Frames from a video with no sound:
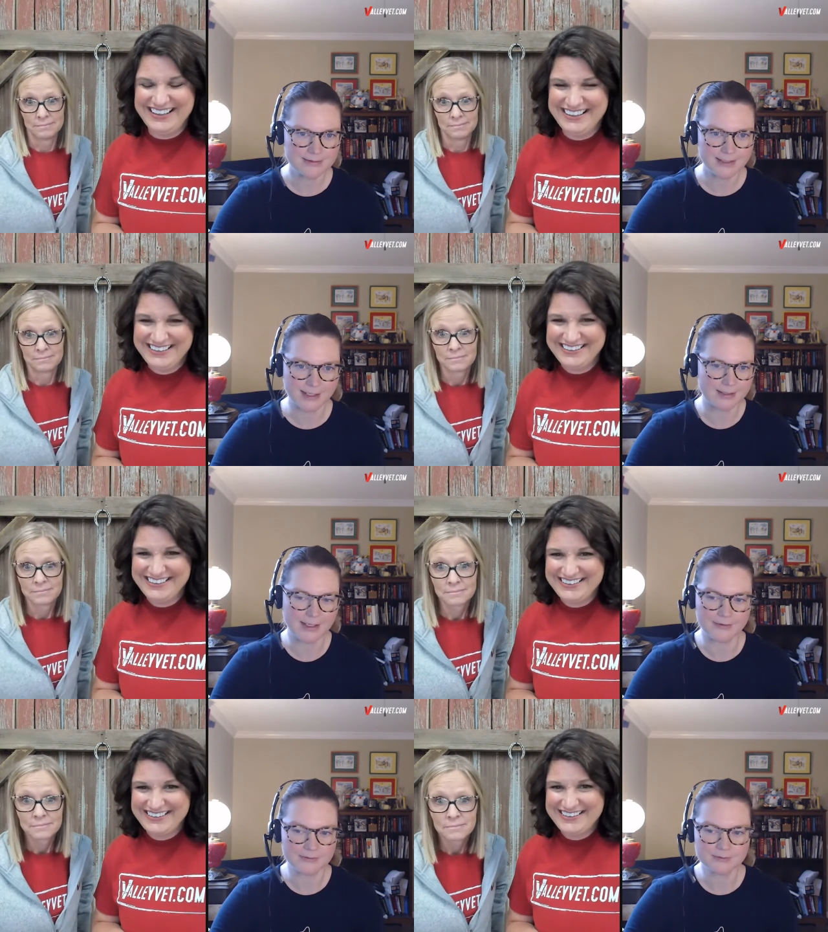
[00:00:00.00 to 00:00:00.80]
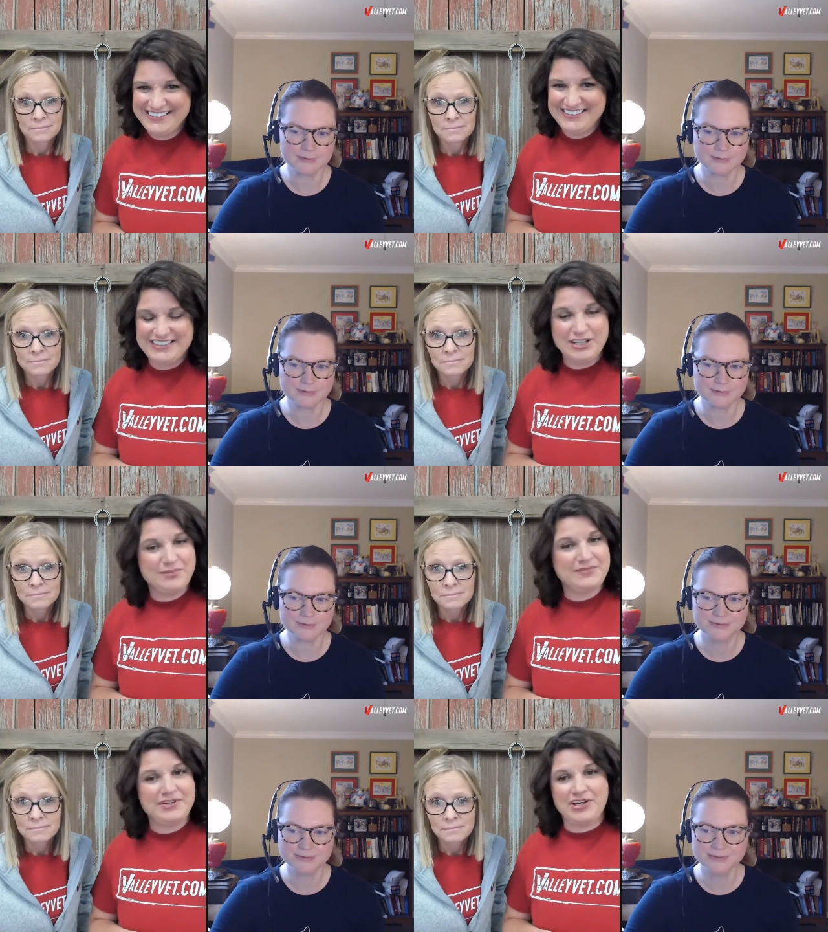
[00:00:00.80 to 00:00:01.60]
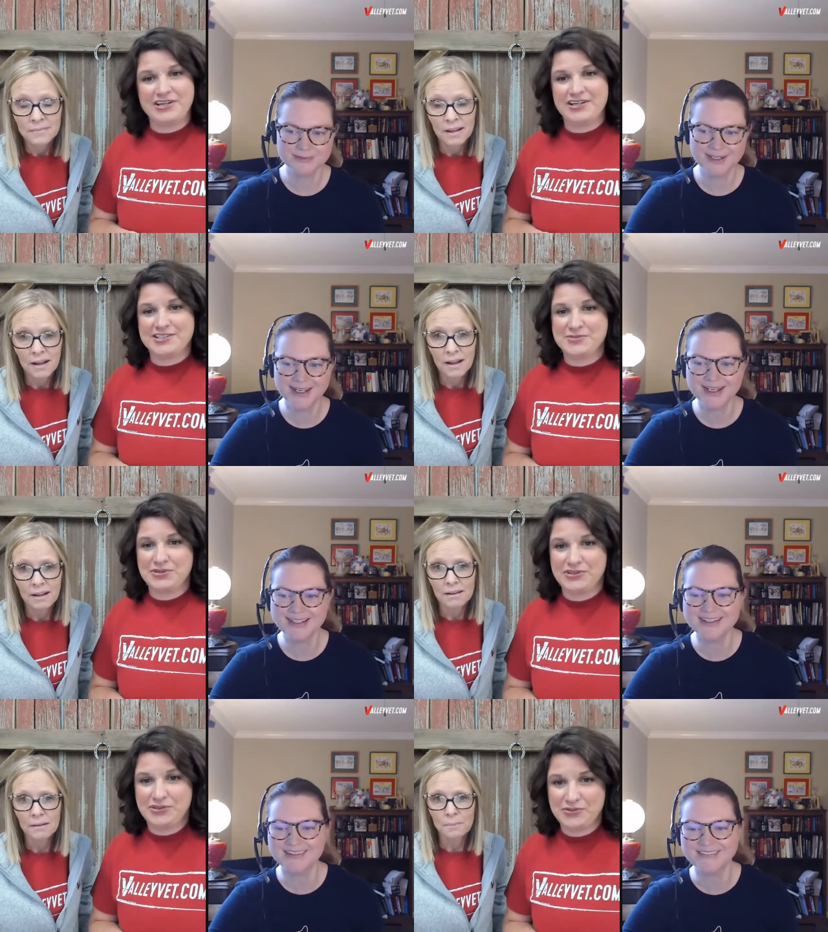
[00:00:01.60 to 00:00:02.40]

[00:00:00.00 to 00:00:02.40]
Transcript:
Speaker 1: I don't know. Yep, not an expert